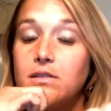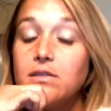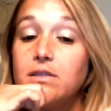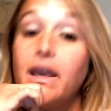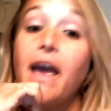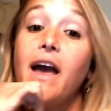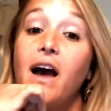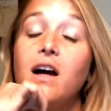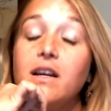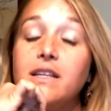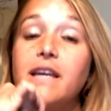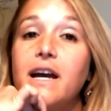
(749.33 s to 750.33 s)
Yeah,
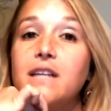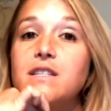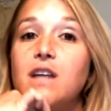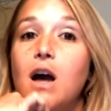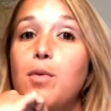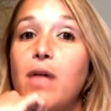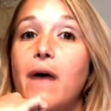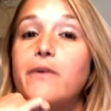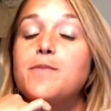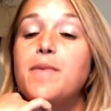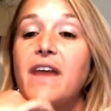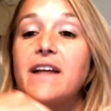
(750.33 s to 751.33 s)
yeah, it's a couple hours,
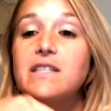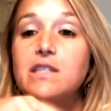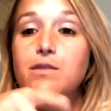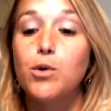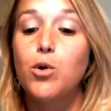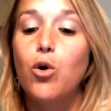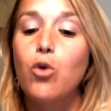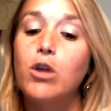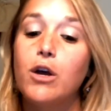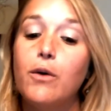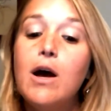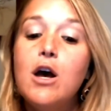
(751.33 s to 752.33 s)
but that's through Hulu.